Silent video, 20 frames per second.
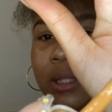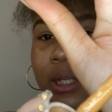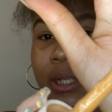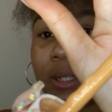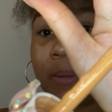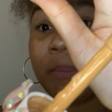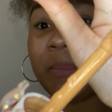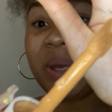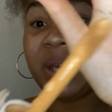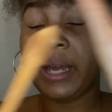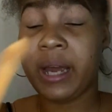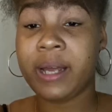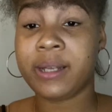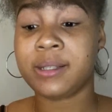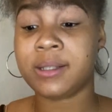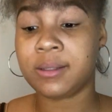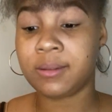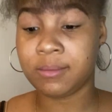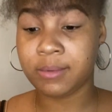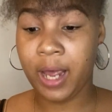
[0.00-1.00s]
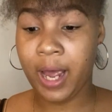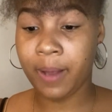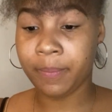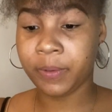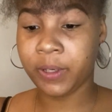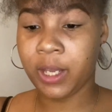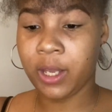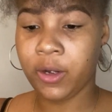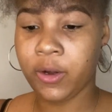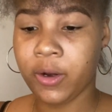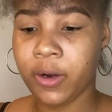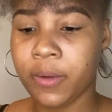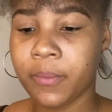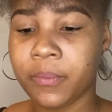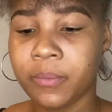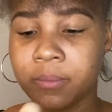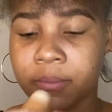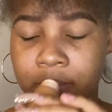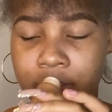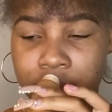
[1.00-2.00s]
that's a big ass applicator.
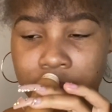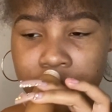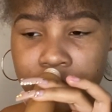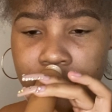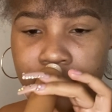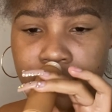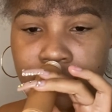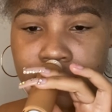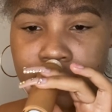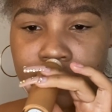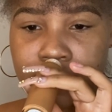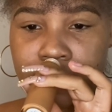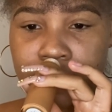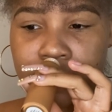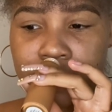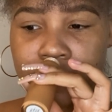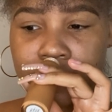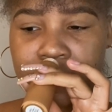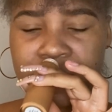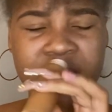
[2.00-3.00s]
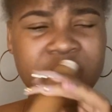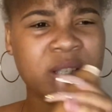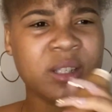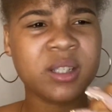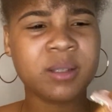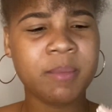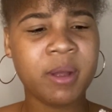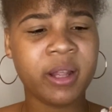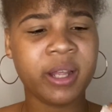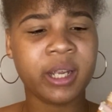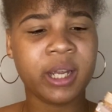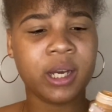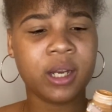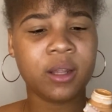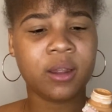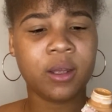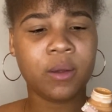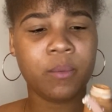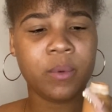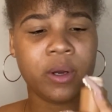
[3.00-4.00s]
Doesn't smell like
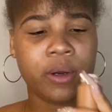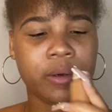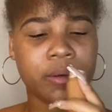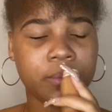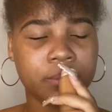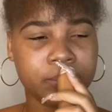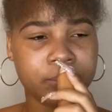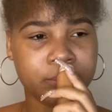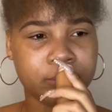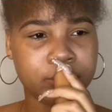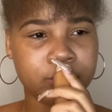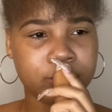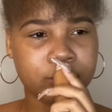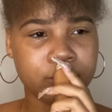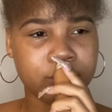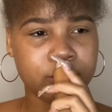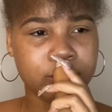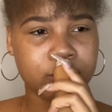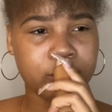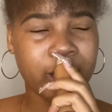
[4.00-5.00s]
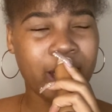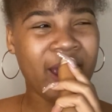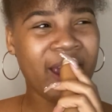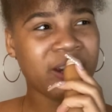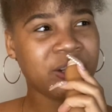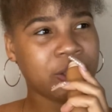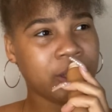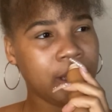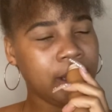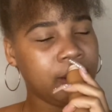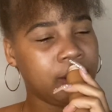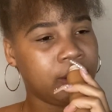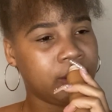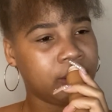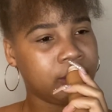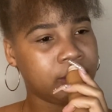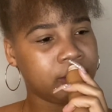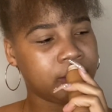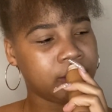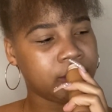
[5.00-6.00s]
anything weird. Actually,
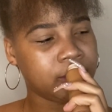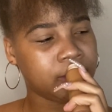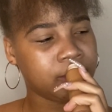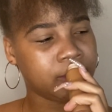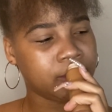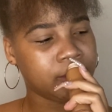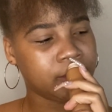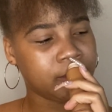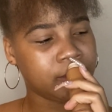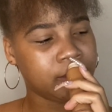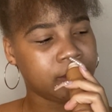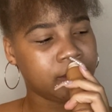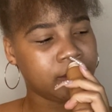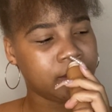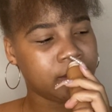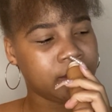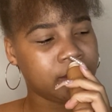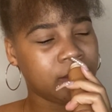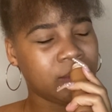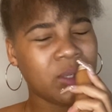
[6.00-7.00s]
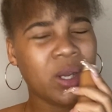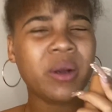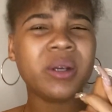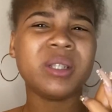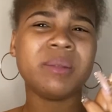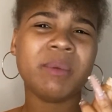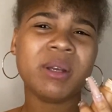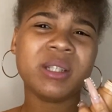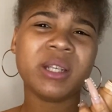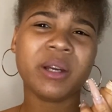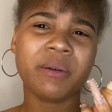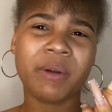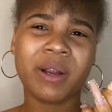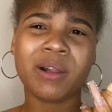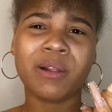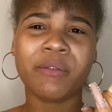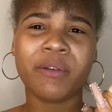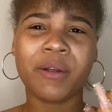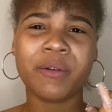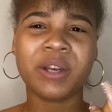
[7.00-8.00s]
no, it smells like a regular
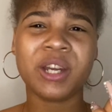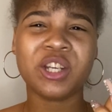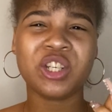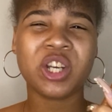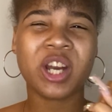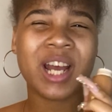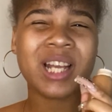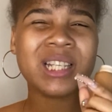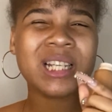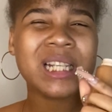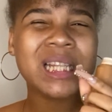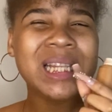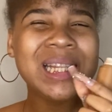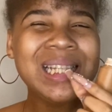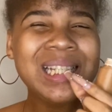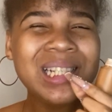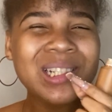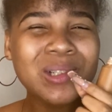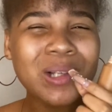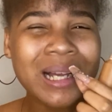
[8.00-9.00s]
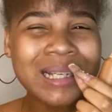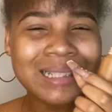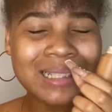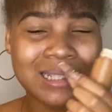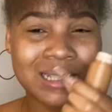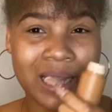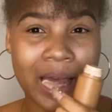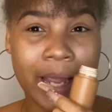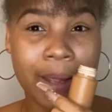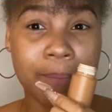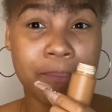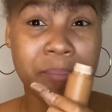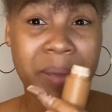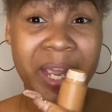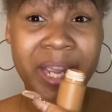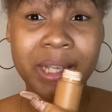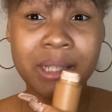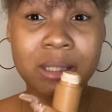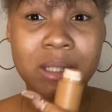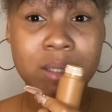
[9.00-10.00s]
foundation. It has a slight
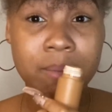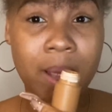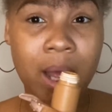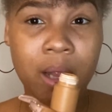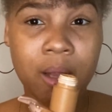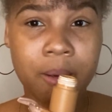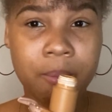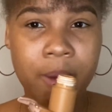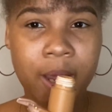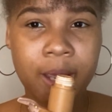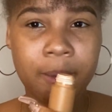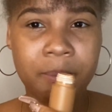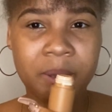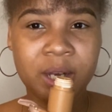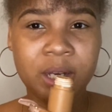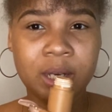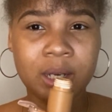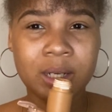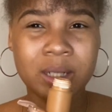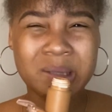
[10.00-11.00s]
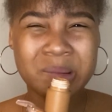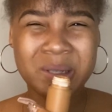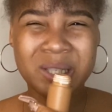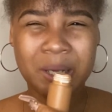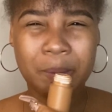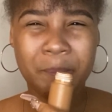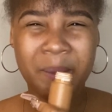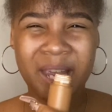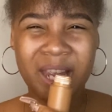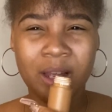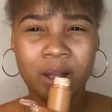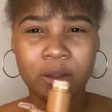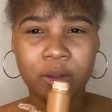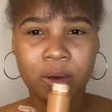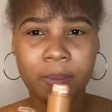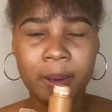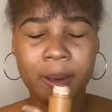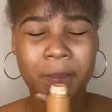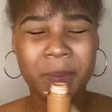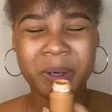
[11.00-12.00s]
paint smell in my opinion. It smells like paint a little
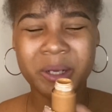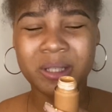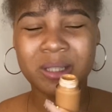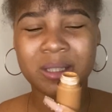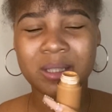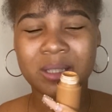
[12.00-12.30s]
bit, but it